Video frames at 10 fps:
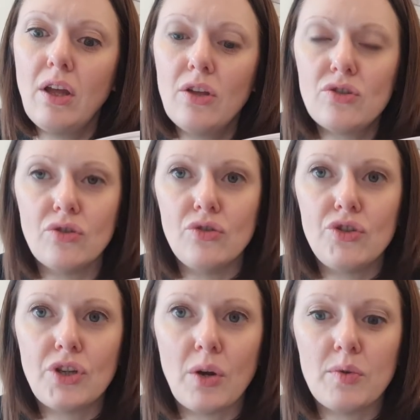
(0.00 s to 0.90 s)
St.
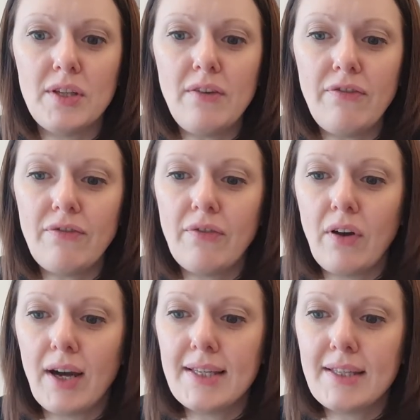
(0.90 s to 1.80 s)
Joseph?
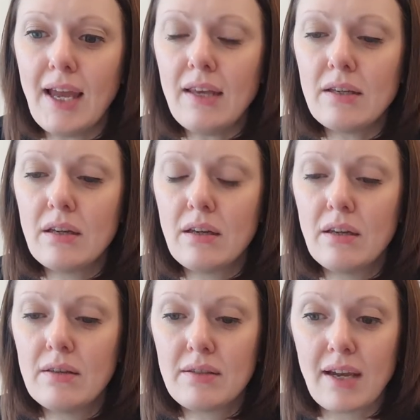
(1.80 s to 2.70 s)
I said.
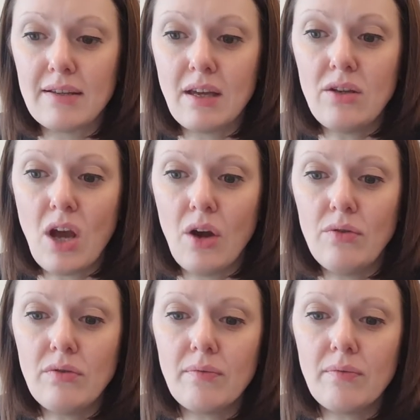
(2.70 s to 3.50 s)
Dates unknown.